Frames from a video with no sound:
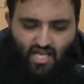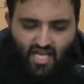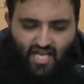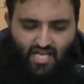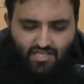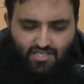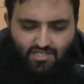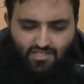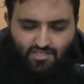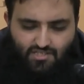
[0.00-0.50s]

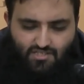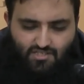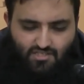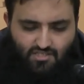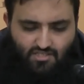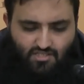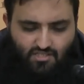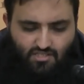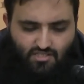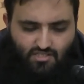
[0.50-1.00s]
and
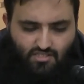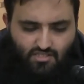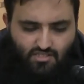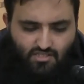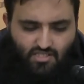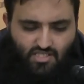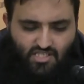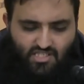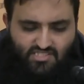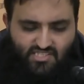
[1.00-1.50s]

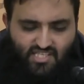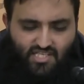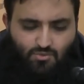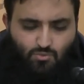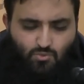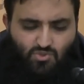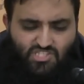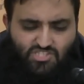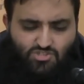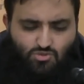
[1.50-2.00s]
he
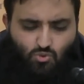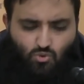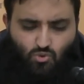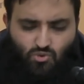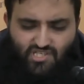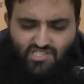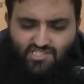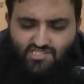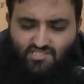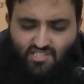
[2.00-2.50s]
said, we
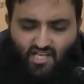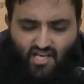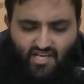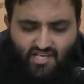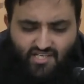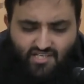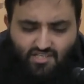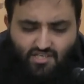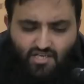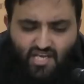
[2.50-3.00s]
saw
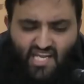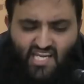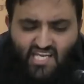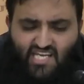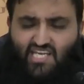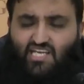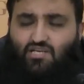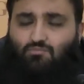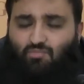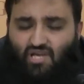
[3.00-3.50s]
inside
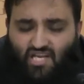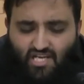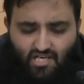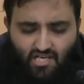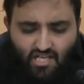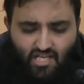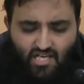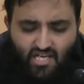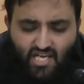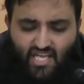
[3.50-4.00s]
naked men
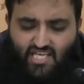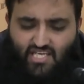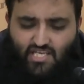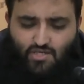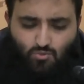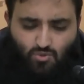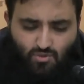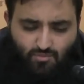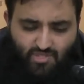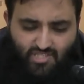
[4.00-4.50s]
and
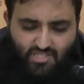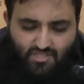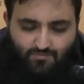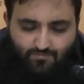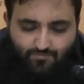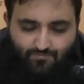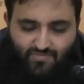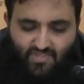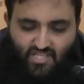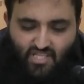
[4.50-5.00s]
naked women.
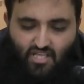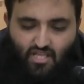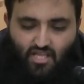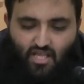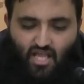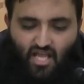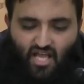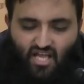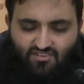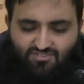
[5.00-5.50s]

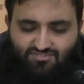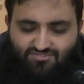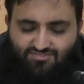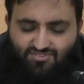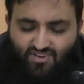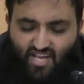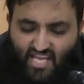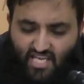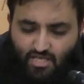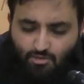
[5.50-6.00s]
A
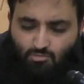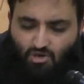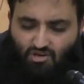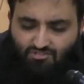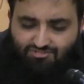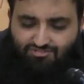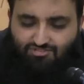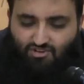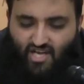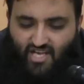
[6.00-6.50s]
flame
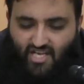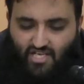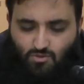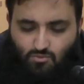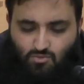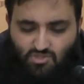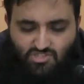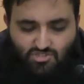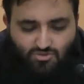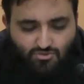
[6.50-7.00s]
of
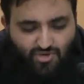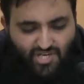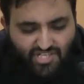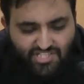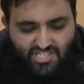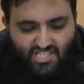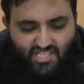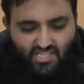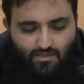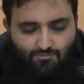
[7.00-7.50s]
fire was
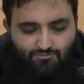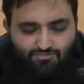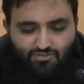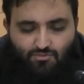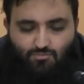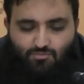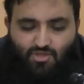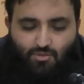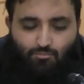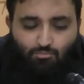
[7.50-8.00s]
reaching them
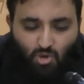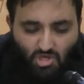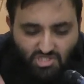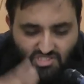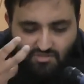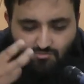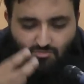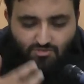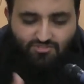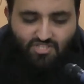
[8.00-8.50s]
from the
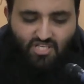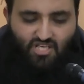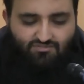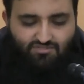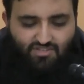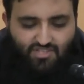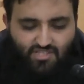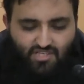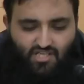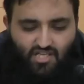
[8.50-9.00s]
bottom of the
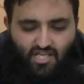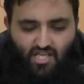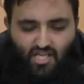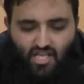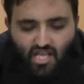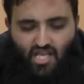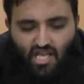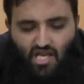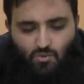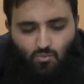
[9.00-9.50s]
oven,
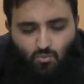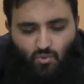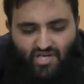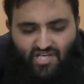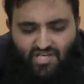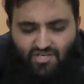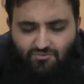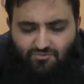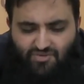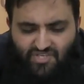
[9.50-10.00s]
and when
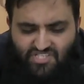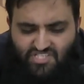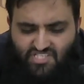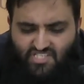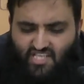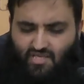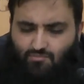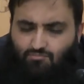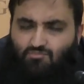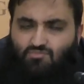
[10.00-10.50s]
it
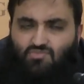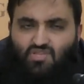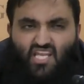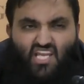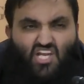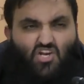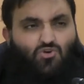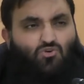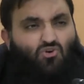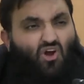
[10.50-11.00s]
reached them,
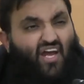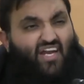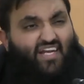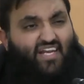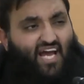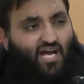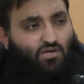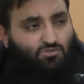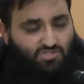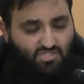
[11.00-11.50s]
they
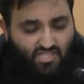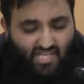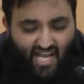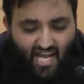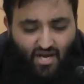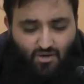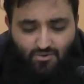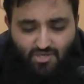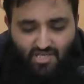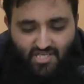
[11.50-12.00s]
cried out
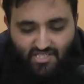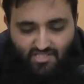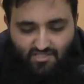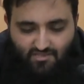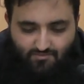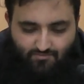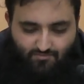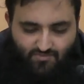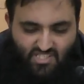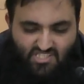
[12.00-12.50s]
loudly
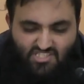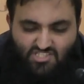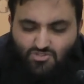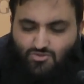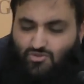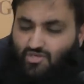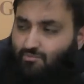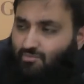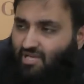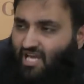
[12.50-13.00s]
and
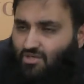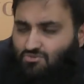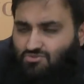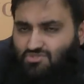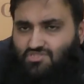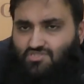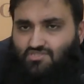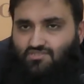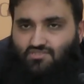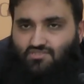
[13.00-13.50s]
screamed out.